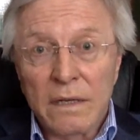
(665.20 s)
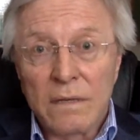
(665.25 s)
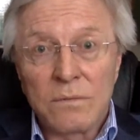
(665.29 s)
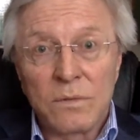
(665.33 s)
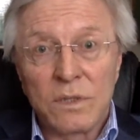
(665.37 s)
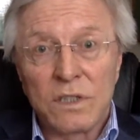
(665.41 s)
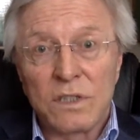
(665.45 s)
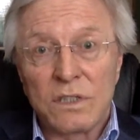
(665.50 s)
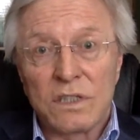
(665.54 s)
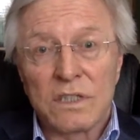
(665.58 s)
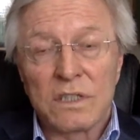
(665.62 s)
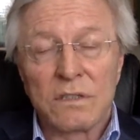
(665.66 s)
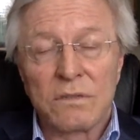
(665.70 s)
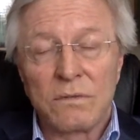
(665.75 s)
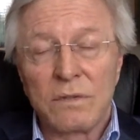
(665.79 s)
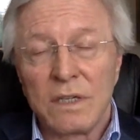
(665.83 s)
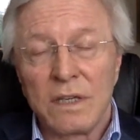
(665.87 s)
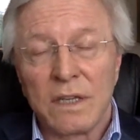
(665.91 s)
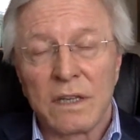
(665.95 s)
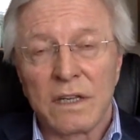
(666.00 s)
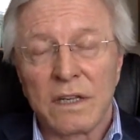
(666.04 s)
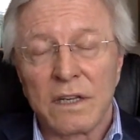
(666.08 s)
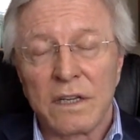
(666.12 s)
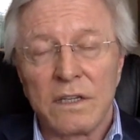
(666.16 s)
which isn't
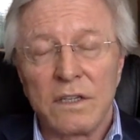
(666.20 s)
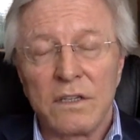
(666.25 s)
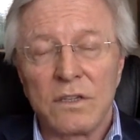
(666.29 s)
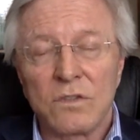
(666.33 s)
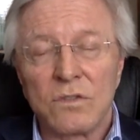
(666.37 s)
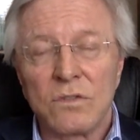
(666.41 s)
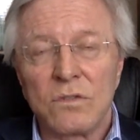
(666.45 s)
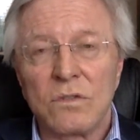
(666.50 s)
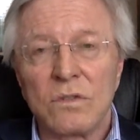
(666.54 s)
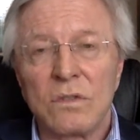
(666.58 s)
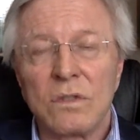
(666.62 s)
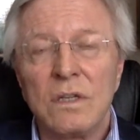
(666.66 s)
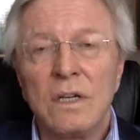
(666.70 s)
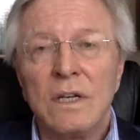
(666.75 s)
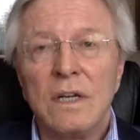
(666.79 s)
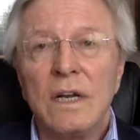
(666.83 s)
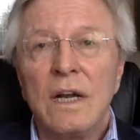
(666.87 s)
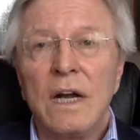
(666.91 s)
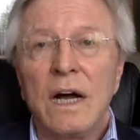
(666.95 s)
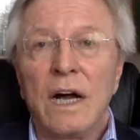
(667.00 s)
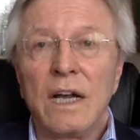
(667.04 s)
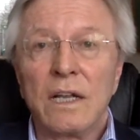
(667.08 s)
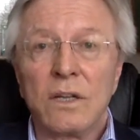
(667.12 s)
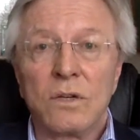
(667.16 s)
really thinking at all.
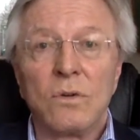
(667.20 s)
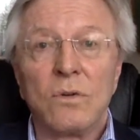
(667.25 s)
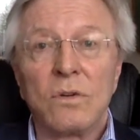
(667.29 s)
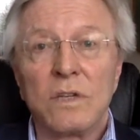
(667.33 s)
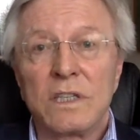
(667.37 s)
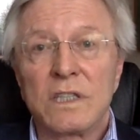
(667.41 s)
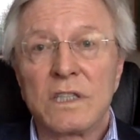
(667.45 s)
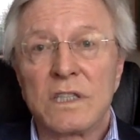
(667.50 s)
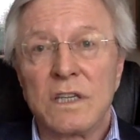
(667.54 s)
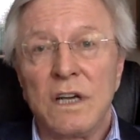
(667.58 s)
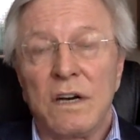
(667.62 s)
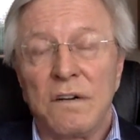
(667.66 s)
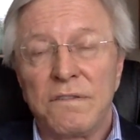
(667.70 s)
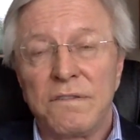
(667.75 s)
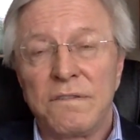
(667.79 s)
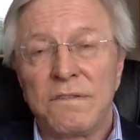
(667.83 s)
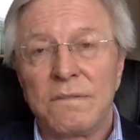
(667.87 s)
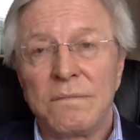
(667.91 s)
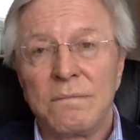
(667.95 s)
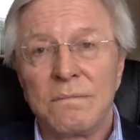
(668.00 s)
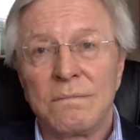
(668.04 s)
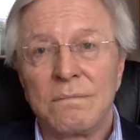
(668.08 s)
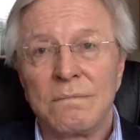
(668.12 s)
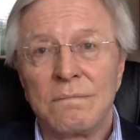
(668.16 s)
I call it stuff.
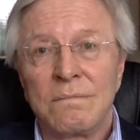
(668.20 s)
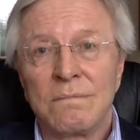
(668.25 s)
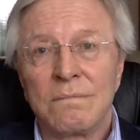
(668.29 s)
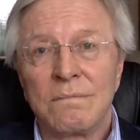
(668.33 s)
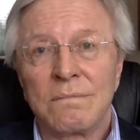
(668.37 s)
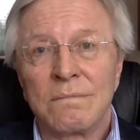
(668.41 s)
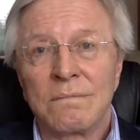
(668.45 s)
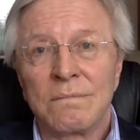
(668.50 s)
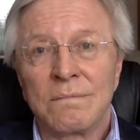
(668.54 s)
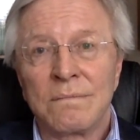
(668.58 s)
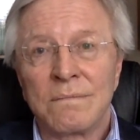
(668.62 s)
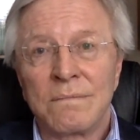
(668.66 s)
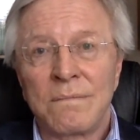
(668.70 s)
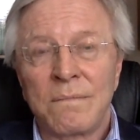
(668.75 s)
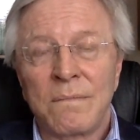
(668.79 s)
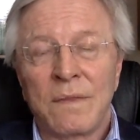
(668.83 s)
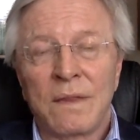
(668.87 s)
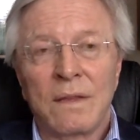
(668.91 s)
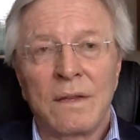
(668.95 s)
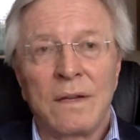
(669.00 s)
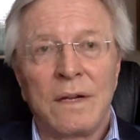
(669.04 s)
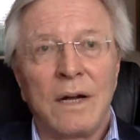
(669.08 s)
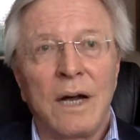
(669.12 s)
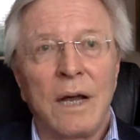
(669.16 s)

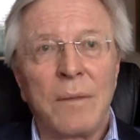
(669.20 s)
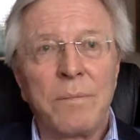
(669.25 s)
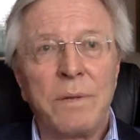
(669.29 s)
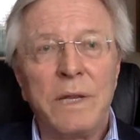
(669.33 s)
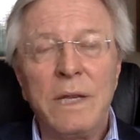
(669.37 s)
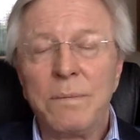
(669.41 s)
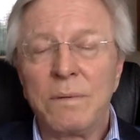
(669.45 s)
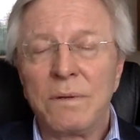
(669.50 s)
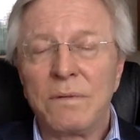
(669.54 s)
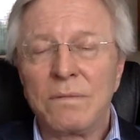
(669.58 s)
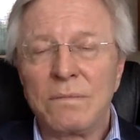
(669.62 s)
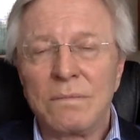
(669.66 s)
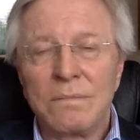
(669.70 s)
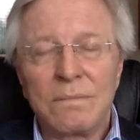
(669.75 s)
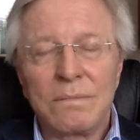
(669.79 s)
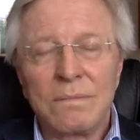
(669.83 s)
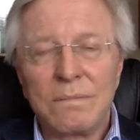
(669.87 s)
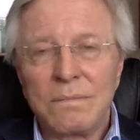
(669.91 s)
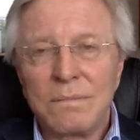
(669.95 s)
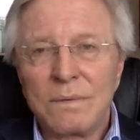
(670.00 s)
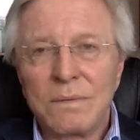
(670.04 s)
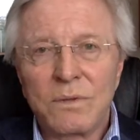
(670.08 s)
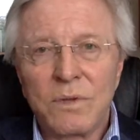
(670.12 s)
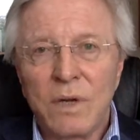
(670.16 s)
And people
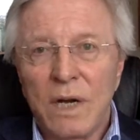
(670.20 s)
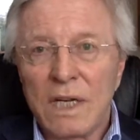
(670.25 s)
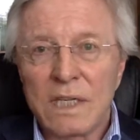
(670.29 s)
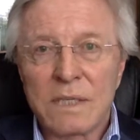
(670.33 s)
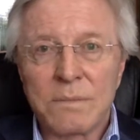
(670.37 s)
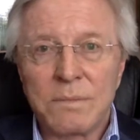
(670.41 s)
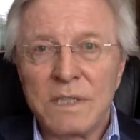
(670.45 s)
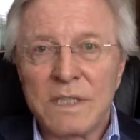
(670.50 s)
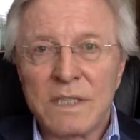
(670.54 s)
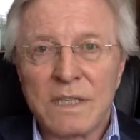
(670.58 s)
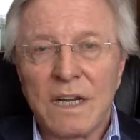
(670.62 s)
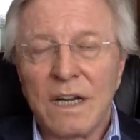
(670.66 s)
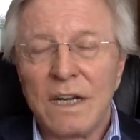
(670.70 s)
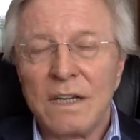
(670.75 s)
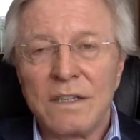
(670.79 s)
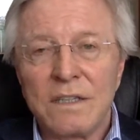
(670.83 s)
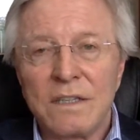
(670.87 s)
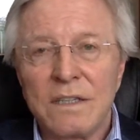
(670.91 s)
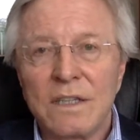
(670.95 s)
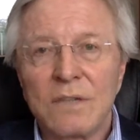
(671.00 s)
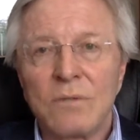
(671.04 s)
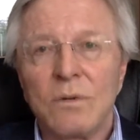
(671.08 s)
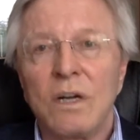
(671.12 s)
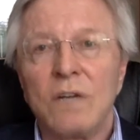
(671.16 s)
grasp this
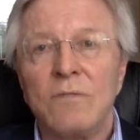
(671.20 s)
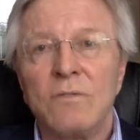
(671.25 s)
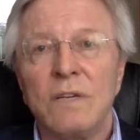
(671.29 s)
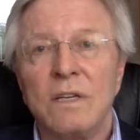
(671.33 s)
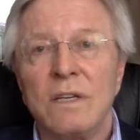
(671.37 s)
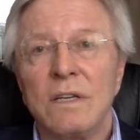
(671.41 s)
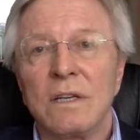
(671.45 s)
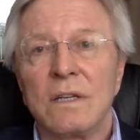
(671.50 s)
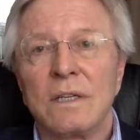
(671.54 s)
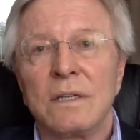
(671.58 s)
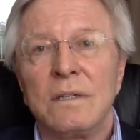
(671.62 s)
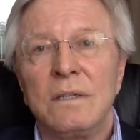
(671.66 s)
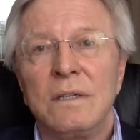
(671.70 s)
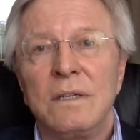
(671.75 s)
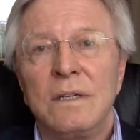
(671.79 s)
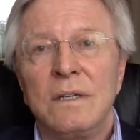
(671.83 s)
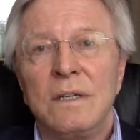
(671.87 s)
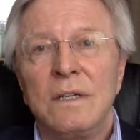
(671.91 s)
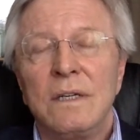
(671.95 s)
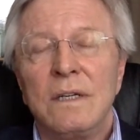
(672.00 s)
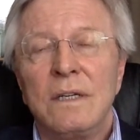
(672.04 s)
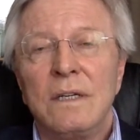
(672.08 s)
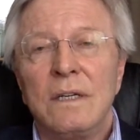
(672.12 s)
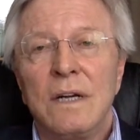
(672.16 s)
idea quite readily.
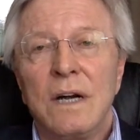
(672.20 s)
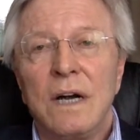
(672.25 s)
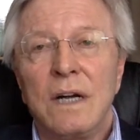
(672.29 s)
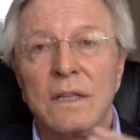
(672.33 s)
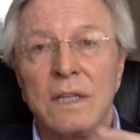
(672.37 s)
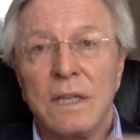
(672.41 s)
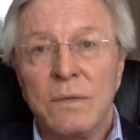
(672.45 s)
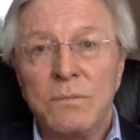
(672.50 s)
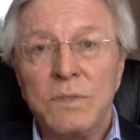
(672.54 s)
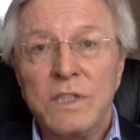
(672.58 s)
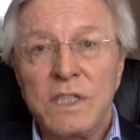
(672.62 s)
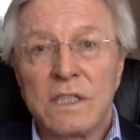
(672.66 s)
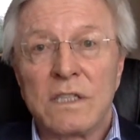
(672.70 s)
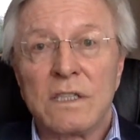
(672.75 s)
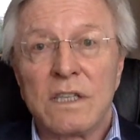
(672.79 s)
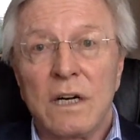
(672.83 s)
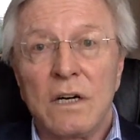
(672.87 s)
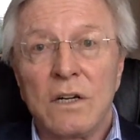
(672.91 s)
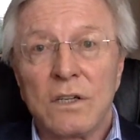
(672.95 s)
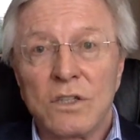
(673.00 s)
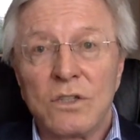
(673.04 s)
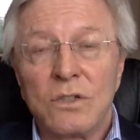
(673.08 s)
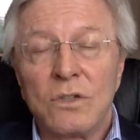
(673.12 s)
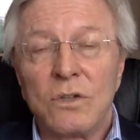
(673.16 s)
And then we
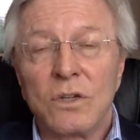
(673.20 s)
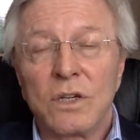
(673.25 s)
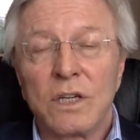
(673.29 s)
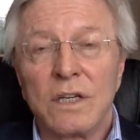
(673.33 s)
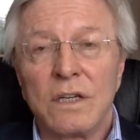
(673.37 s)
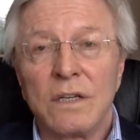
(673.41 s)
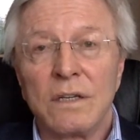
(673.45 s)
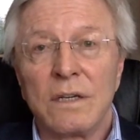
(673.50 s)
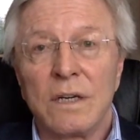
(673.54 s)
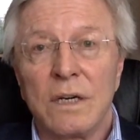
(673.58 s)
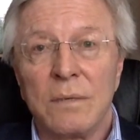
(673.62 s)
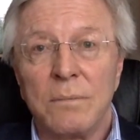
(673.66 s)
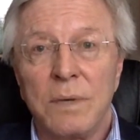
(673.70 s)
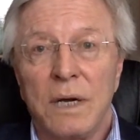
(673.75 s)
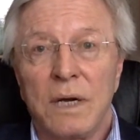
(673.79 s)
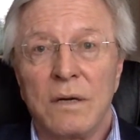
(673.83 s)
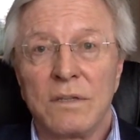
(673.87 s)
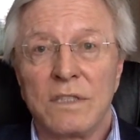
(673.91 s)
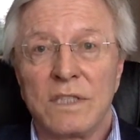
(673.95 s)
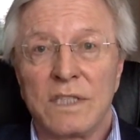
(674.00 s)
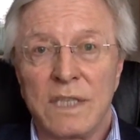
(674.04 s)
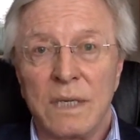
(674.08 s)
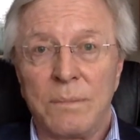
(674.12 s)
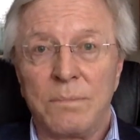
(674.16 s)
start talking
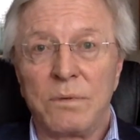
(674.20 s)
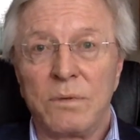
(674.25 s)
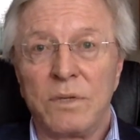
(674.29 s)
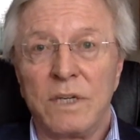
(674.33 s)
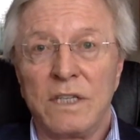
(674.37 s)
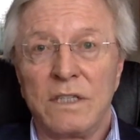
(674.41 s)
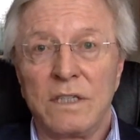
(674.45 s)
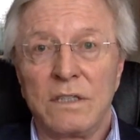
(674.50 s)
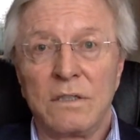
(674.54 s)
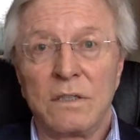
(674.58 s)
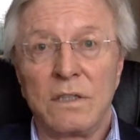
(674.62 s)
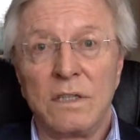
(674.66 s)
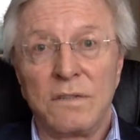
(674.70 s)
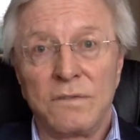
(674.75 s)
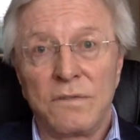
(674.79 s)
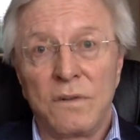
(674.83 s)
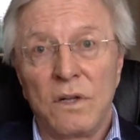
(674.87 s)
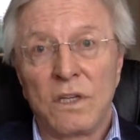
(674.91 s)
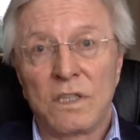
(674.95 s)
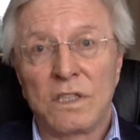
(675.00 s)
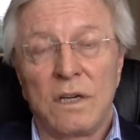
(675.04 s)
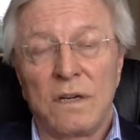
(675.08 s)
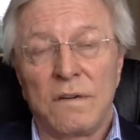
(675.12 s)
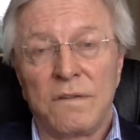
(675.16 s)
about separating the
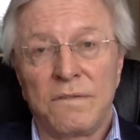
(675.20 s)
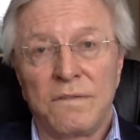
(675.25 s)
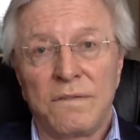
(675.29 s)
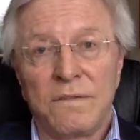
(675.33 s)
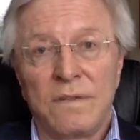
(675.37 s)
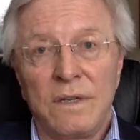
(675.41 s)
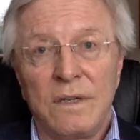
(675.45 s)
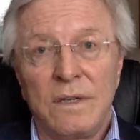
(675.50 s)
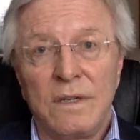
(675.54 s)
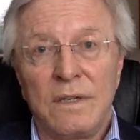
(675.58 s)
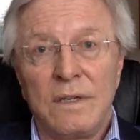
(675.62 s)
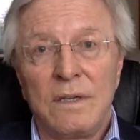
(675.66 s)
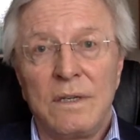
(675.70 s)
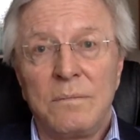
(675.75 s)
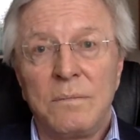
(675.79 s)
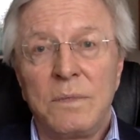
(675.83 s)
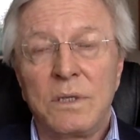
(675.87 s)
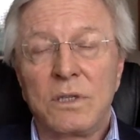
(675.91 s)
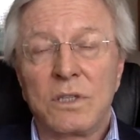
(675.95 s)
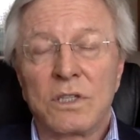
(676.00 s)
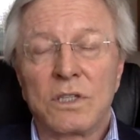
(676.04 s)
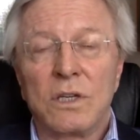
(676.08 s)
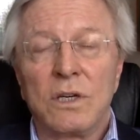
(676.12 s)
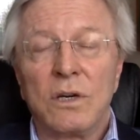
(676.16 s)
default stuff,
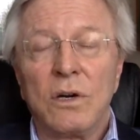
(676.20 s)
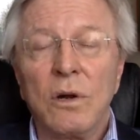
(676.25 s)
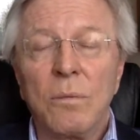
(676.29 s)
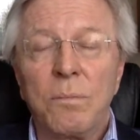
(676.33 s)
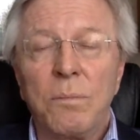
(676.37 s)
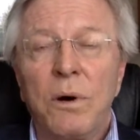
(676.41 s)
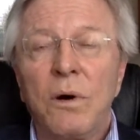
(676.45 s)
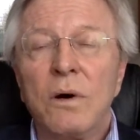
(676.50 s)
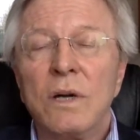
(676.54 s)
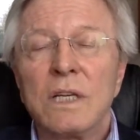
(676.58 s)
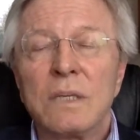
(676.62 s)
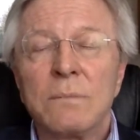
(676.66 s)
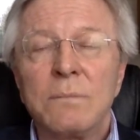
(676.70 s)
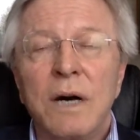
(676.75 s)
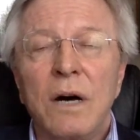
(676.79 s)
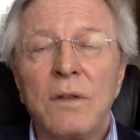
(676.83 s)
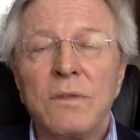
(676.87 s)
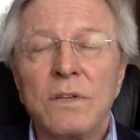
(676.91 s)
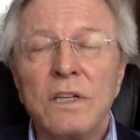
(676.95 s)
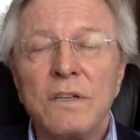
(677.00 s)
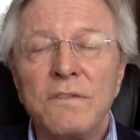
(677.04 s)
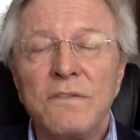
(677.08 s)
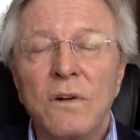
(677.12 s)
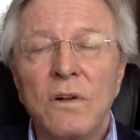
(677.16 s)
because the whole point about the
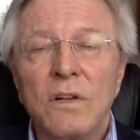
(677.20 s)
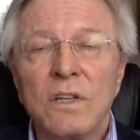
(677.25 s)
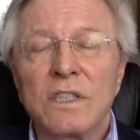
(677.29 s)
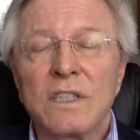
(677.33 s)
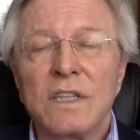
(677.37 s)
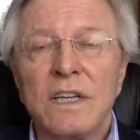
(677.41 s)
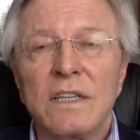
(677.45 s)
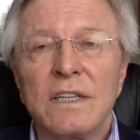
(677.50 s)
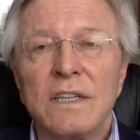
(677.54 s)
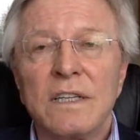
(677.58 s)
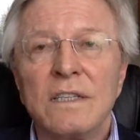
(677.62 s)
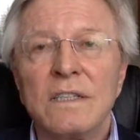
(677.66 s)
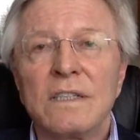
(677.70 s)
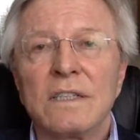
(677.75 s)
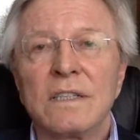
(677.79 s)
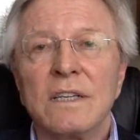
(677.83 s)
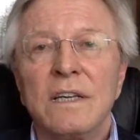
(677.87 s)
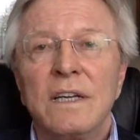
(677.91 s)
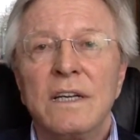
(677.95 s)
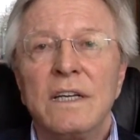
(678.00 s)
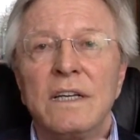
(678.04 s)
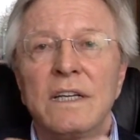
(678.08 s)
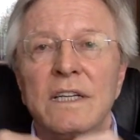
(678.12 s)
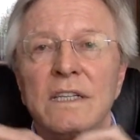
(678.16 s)
default settings
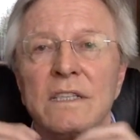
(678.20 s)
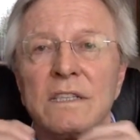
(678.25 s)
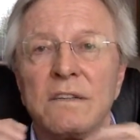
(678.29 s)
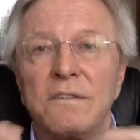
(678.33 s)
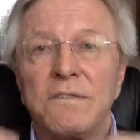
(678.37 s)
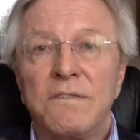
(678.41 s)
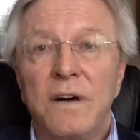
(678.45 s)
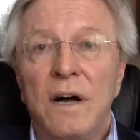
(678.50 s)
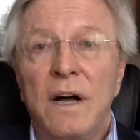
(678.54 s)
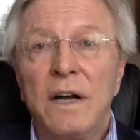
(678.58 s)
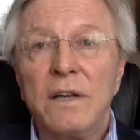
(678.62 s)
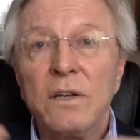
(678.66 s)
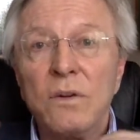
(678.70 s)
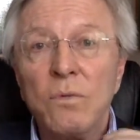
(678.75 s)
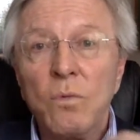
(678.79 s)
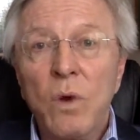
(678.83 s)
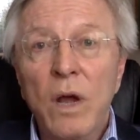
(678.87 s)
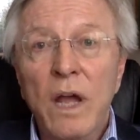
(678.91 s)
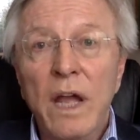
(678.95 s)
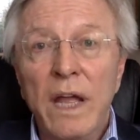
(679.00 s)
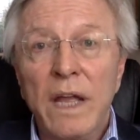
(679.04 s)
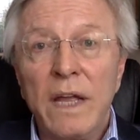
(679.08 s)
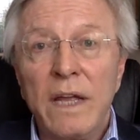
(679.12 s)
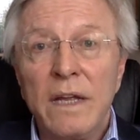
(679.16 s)
is to find a
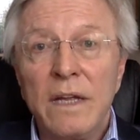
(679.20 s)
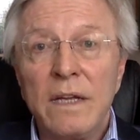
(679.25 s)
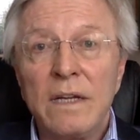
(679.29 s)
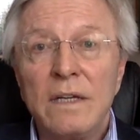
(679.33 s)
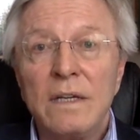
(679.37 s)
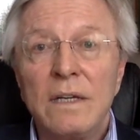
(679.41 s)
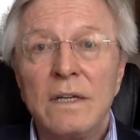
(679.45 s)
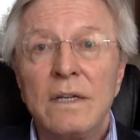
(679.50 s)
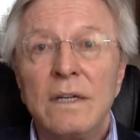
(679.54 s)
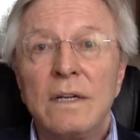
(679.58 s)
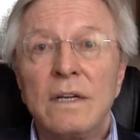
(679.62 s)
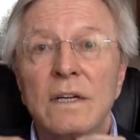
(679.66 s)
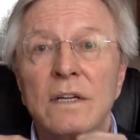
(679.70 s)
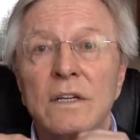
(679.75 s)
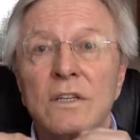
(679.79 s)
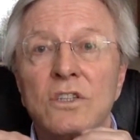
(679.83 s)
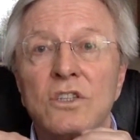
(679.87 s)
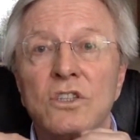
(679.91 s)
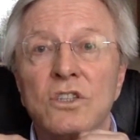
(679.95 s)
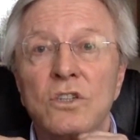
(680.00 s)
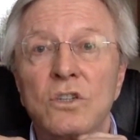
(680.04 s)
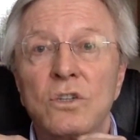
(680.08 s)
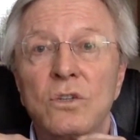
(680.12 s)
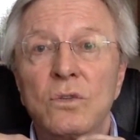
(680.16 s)
way
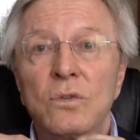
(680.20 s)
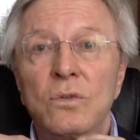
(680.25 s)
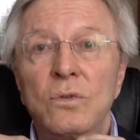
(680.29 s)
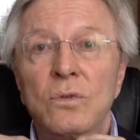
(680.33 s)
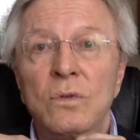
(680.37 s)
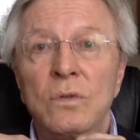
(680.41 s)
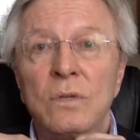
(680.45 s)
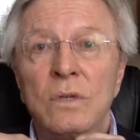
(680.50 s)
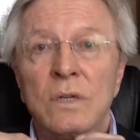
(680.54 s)
to